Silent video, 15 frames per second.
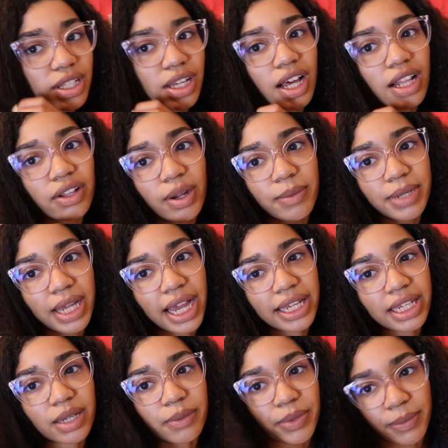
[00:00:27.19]
the color I'm
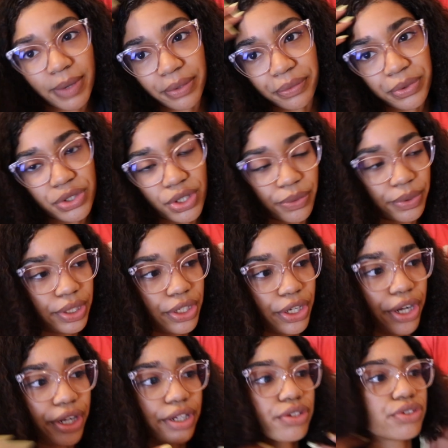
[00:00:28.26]
dyeing it, but my roots are really
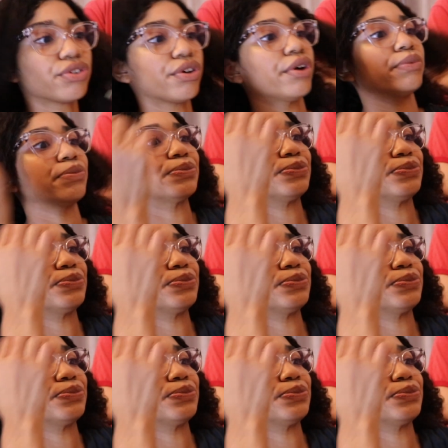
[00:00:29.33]
dark, so.